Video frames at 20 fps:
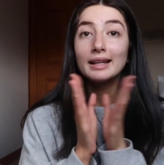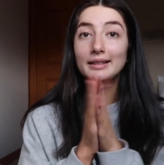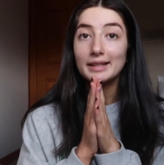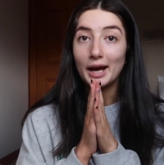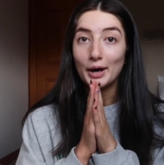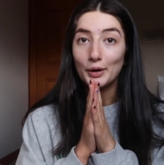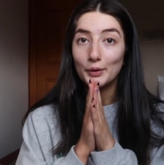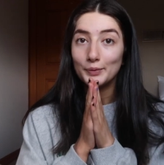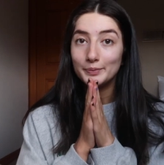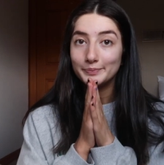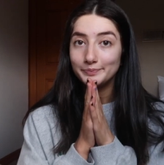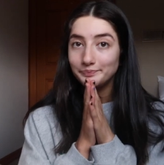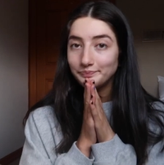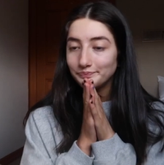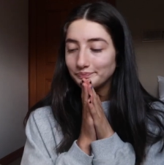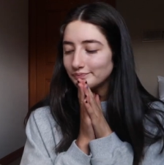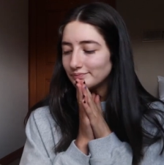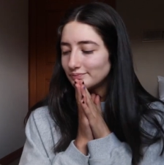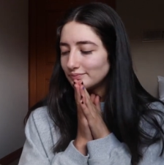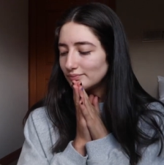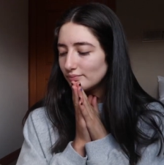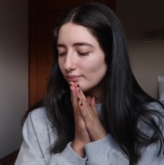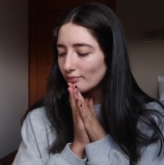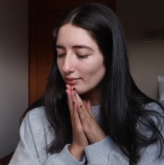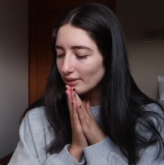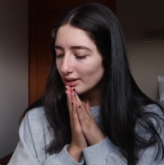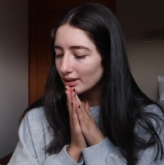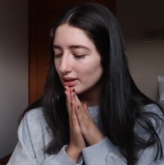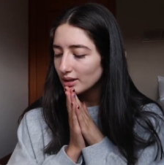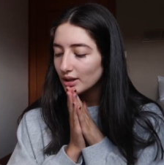now
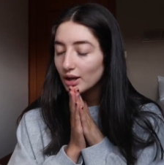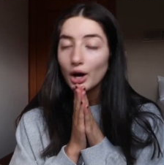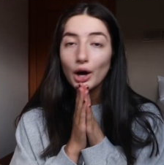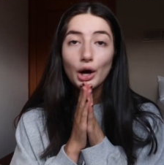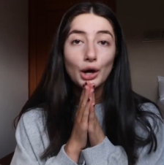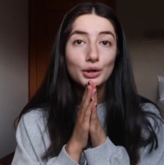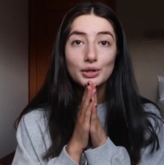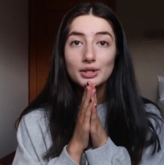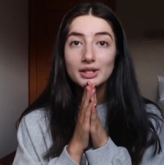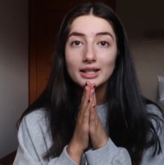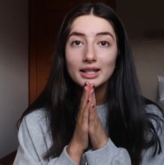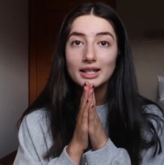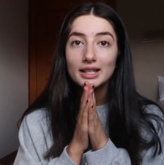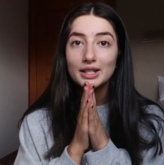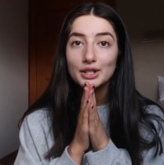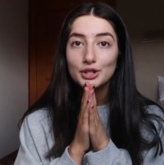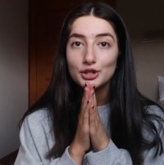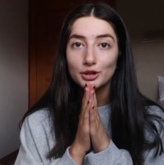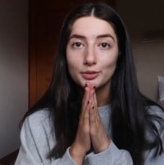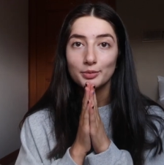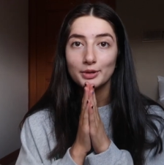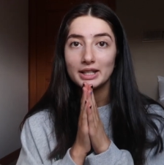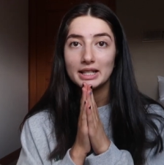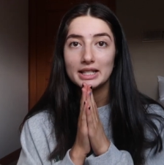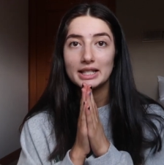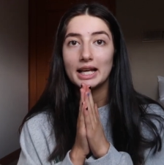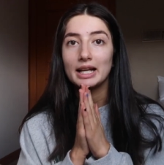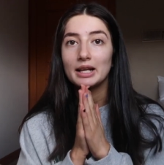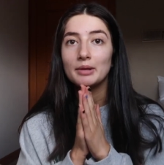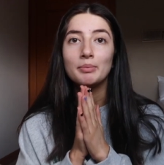onto the super
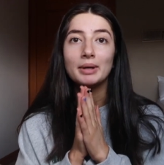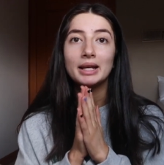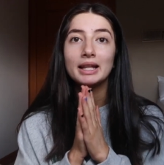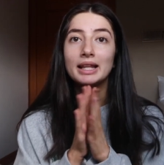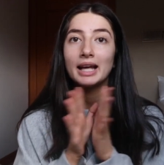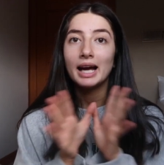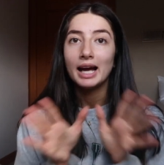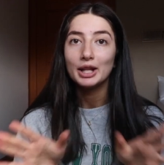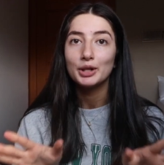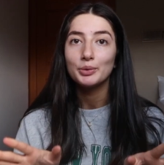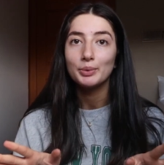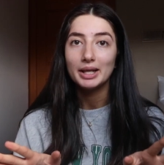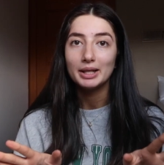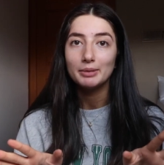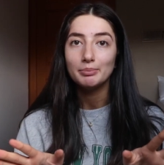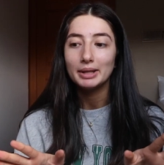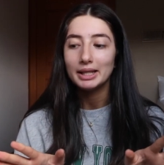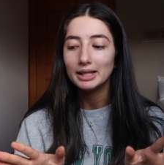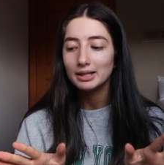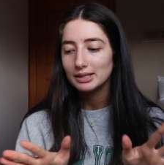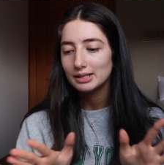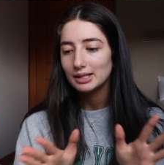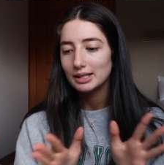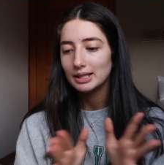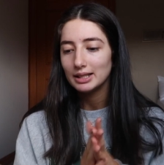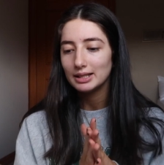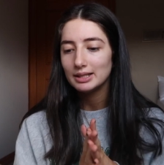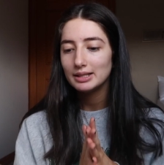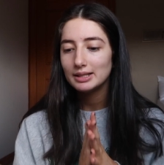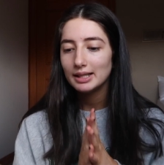exciting bit the Halloween bits
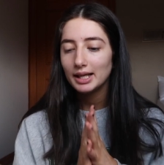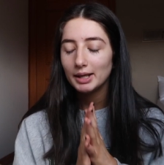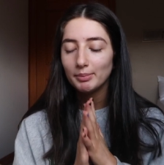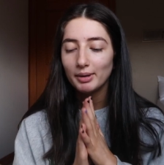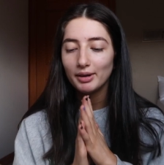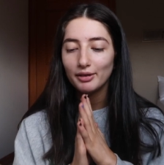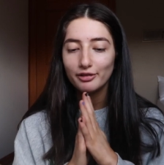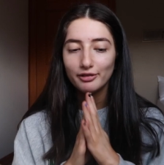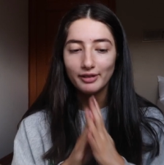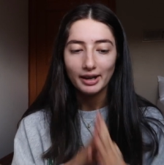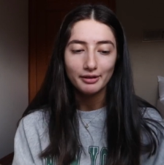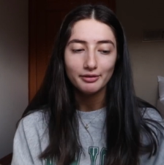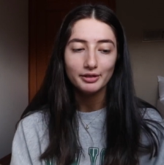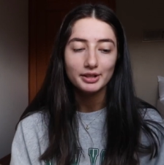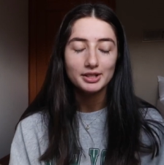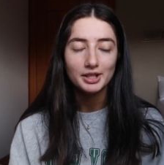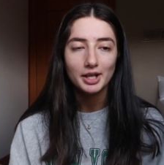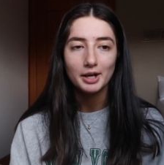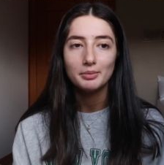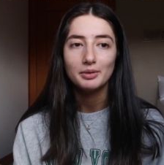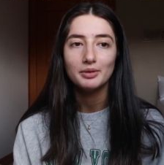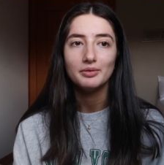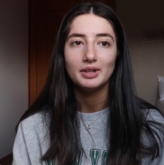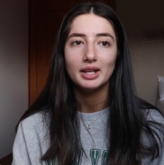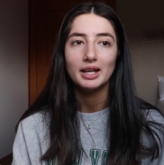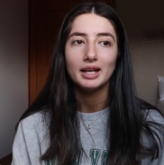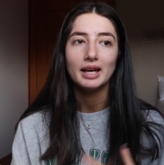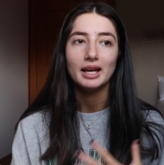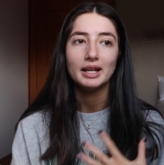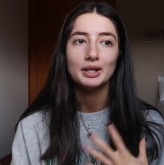this is like my favorite time of
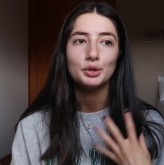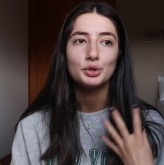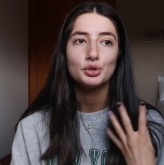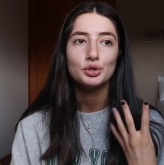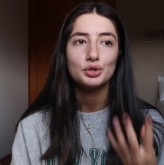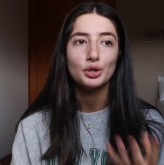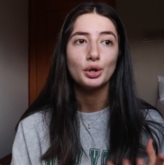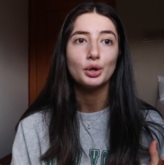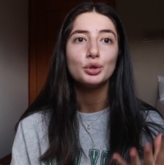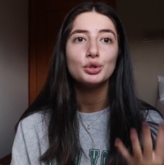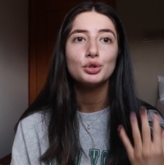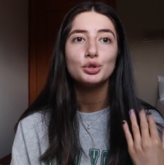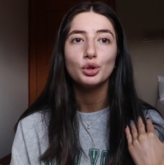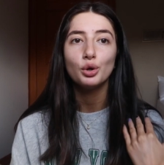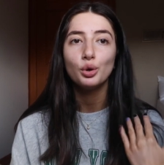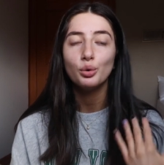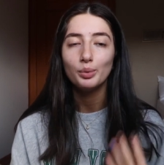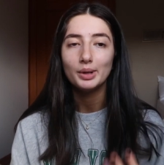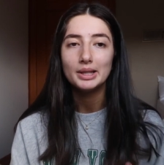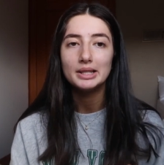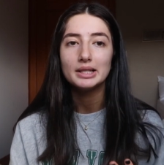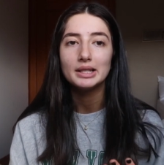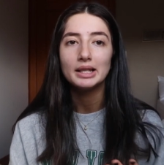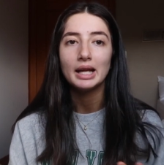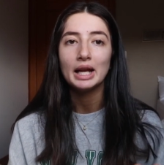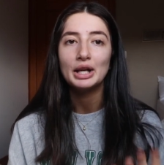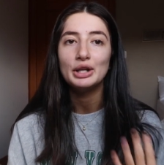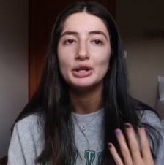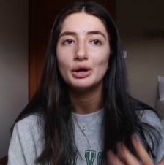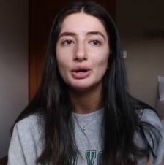year and it's so short-winded
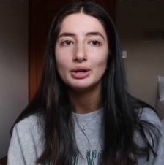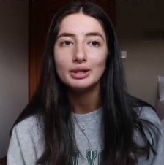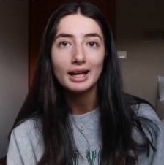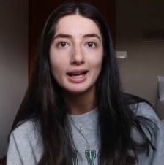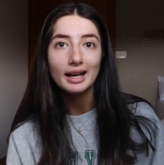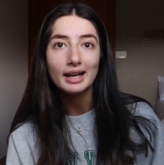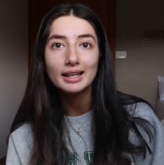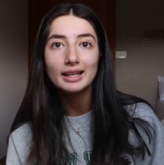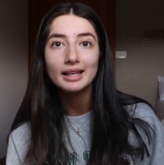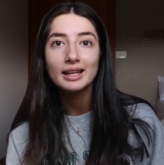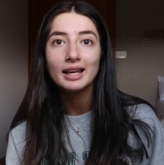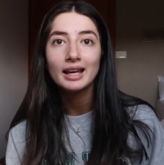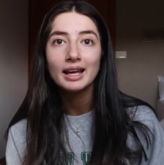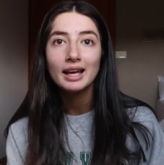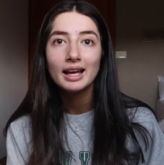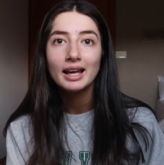and not like